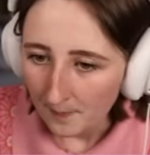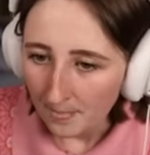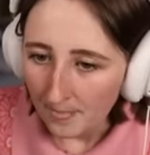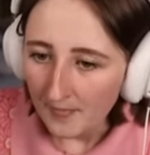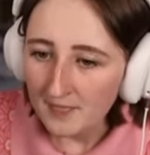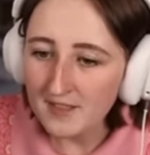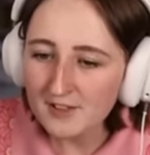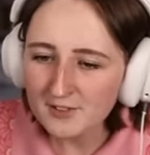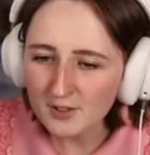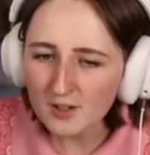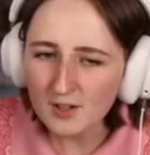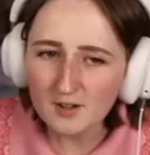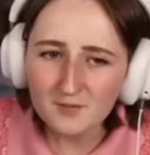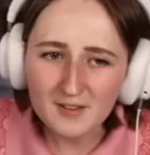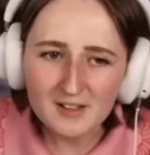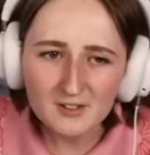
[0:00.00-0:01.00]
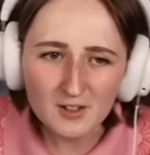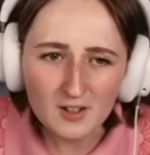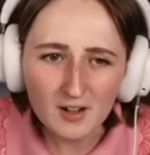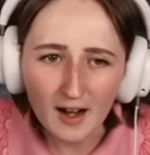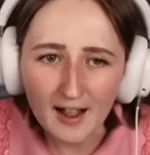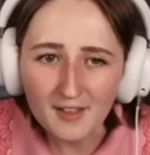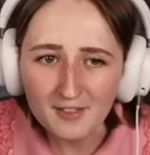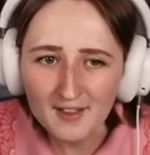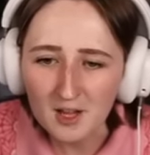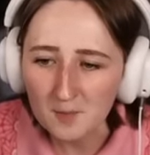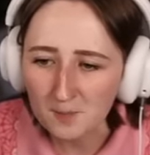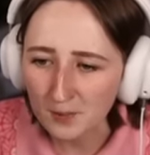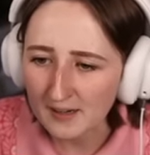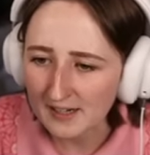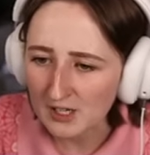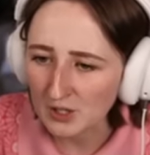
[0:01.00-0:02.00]
These are, these are, I think,
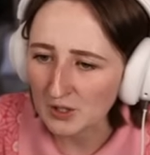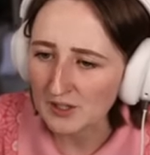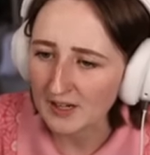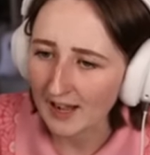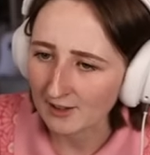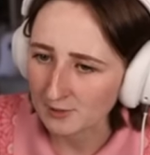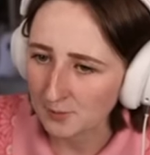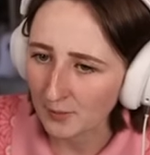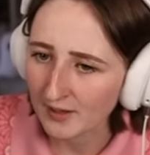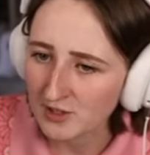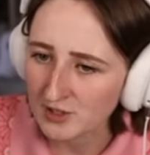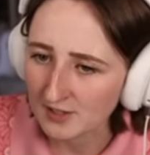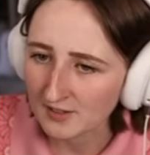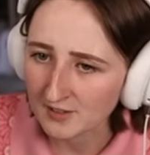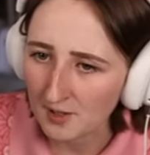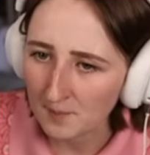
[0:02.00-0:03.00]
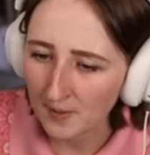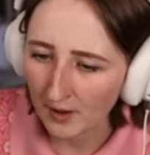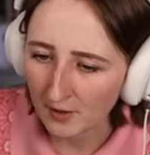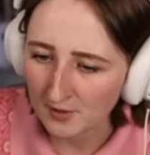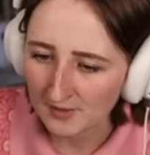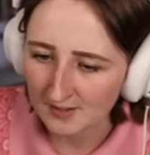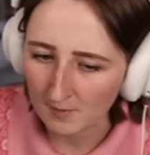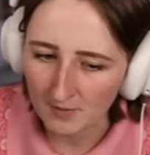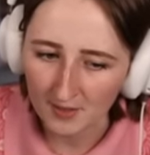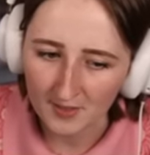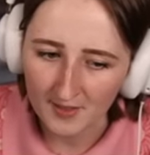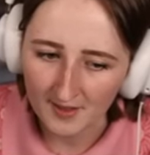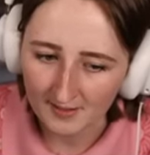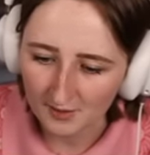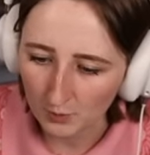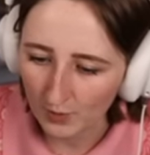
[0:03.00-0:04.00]
pretty good aspirations compared to some of the
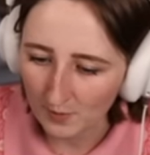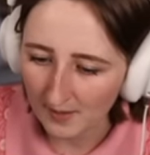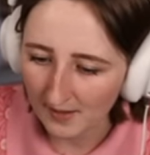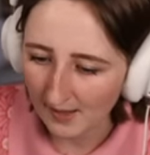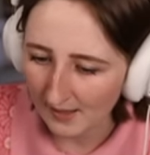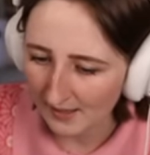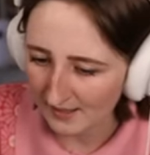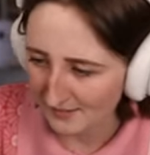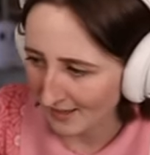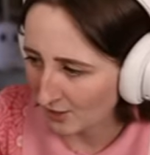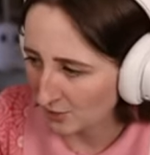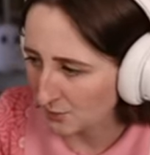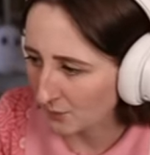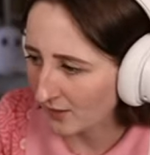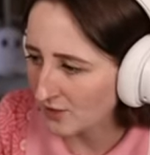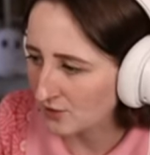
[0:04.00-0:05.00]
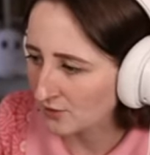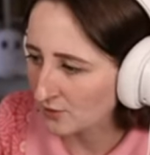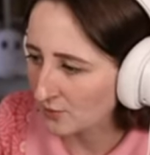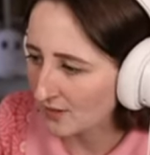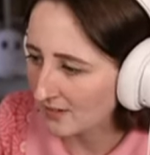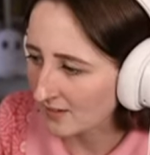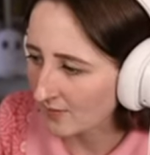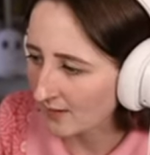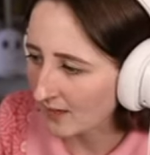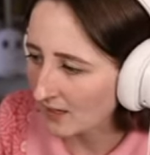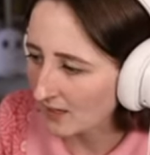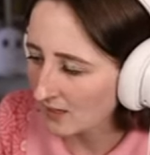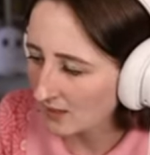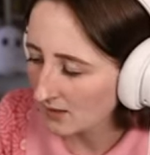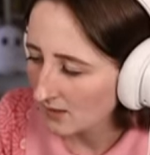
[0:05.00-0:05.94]
things that we've been getting as aspirations recently.